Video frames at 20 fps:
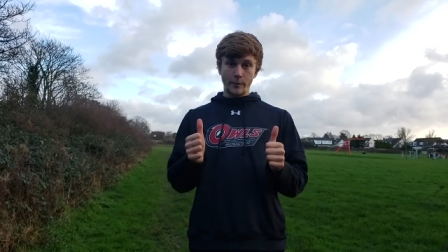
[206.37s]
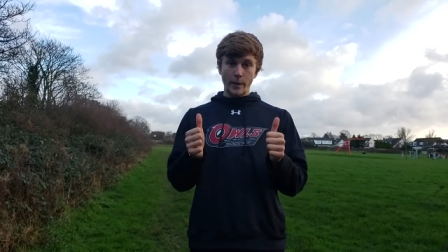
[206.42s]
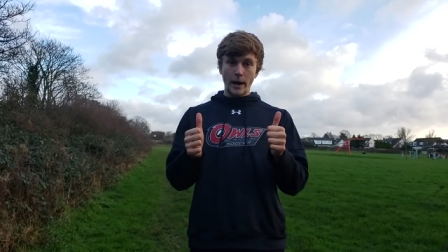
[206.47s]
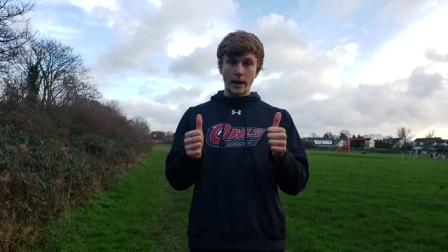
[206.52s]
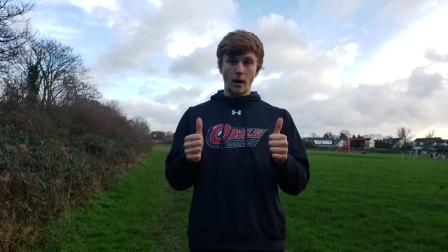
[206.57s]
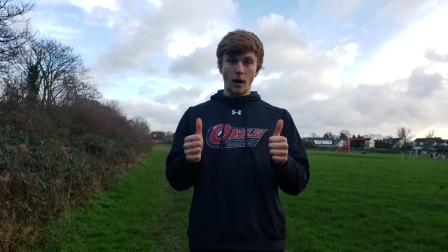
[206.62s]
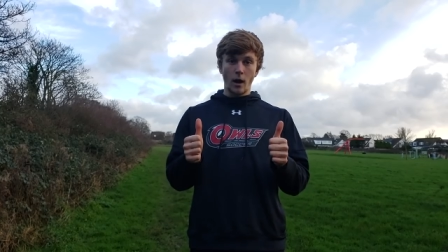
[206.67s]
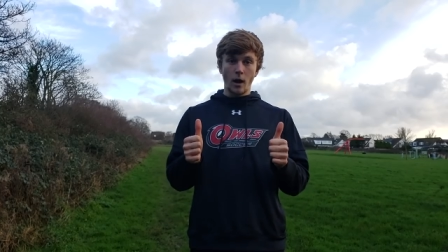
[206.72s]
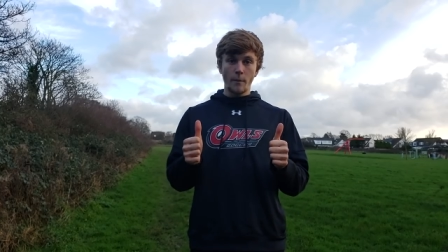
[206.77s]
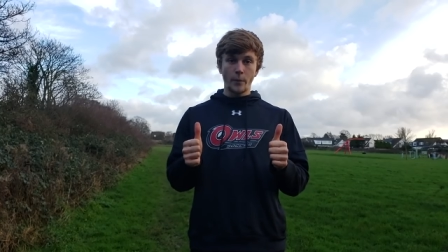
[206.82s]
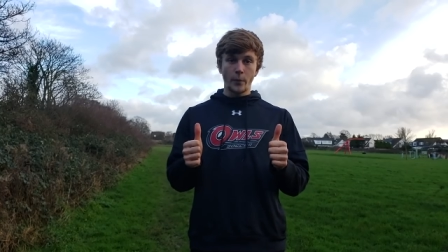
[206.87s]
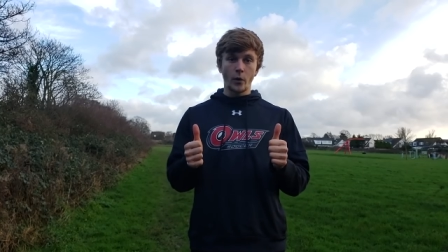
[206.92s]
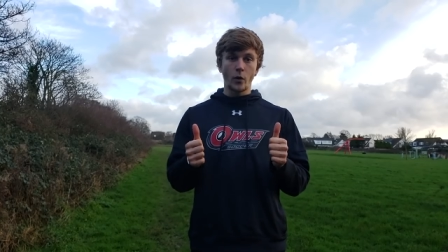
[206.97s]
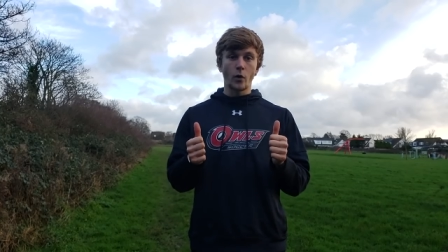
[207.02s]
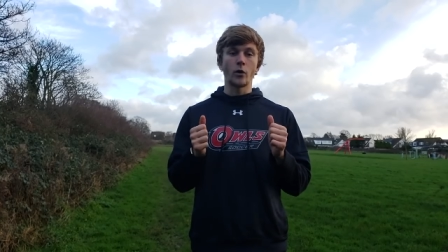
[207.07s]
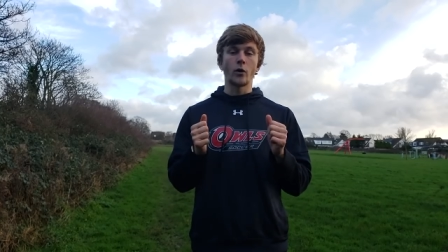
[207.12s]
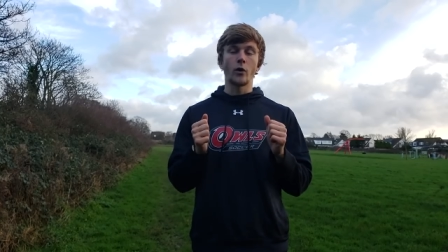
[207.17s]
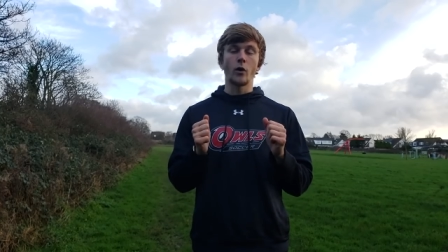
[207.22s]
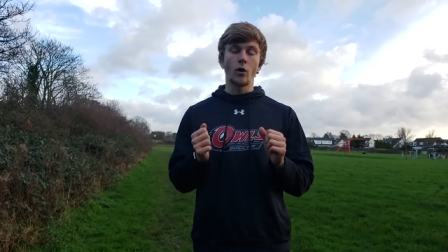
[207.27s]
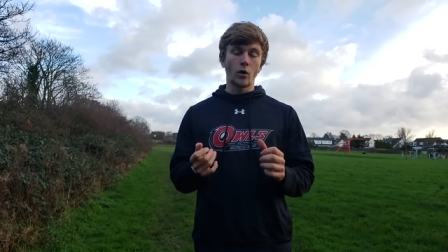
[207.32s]
back up,
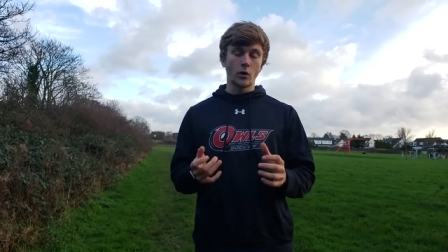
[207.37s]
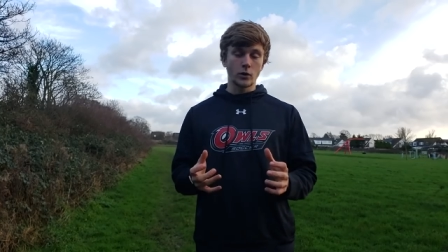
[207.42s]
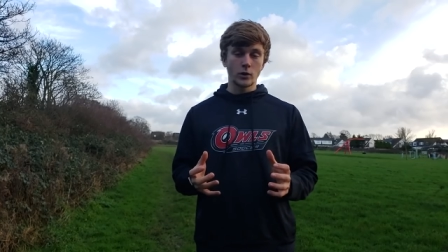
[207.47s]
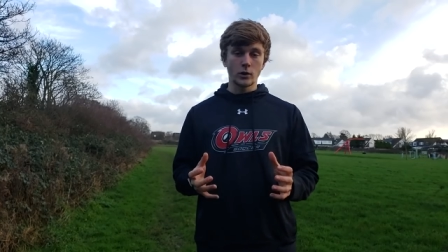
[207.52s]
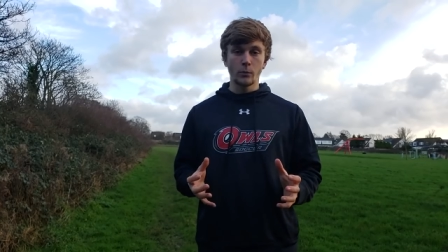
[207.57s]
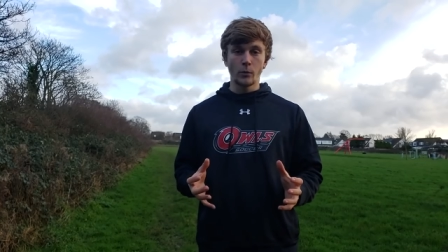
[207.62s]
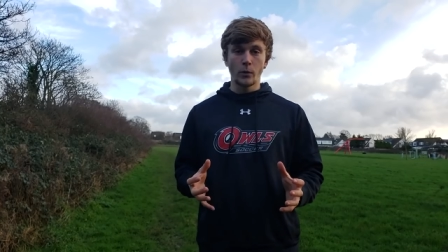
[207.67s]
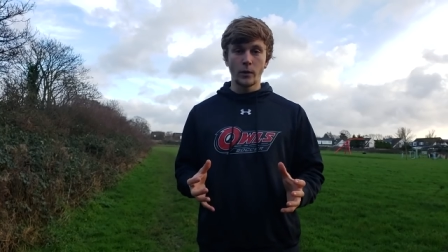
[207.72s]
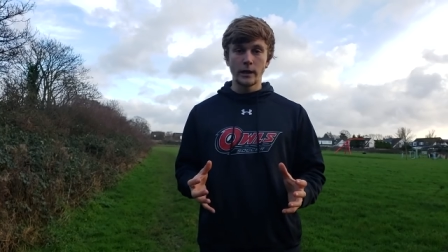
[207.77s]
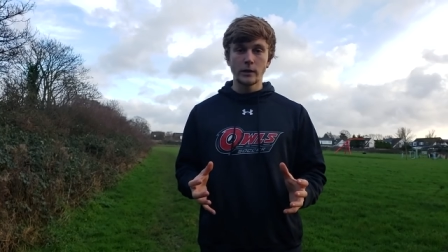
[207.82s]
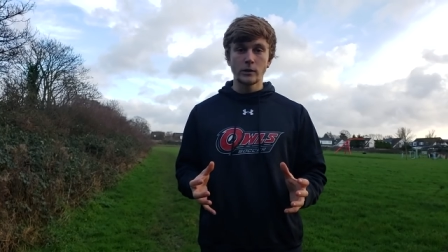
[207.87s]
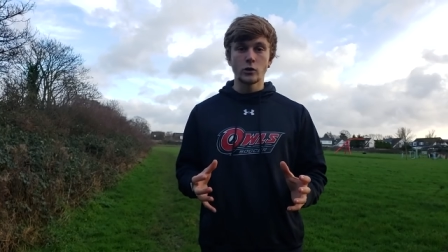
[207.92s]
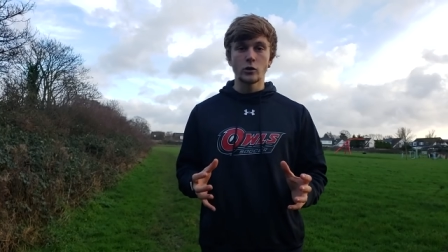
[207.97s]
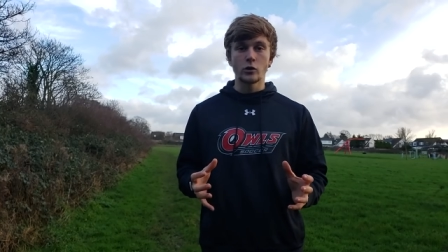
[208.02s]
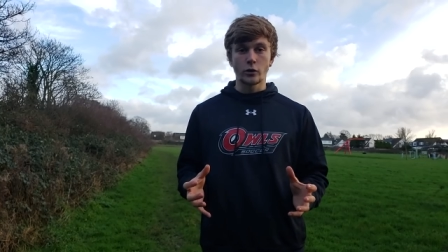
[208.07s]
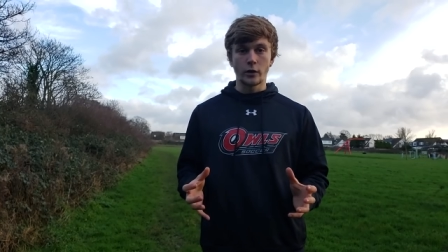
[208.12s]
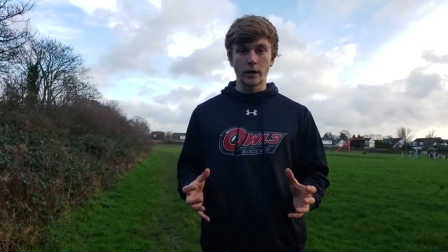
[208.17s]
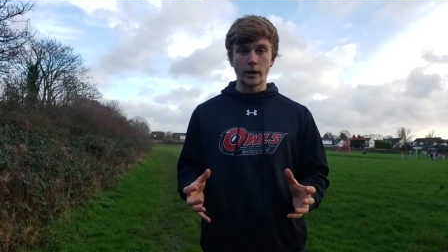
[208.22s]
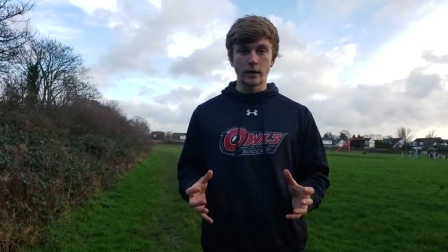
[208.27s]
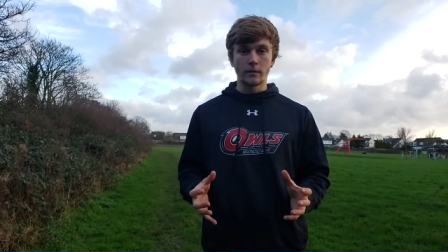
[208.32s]
are awesome ways to
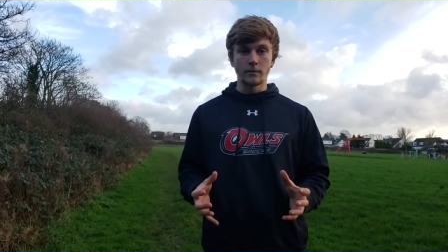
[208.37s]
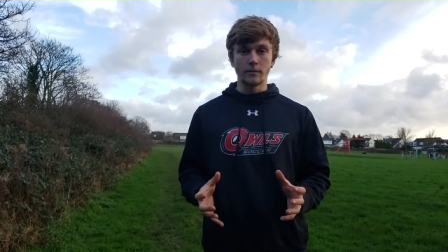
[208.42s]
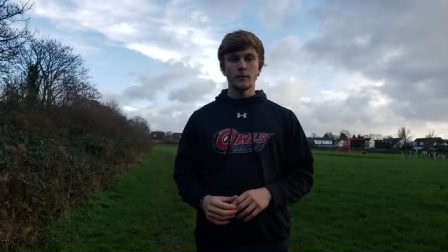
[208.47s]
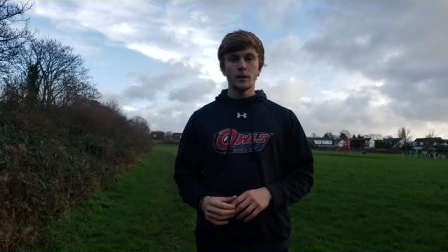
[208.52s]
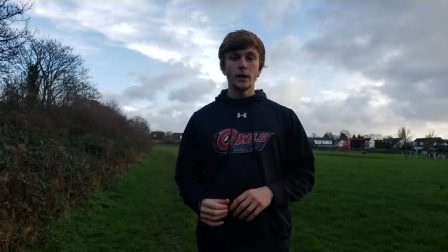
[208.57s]
train.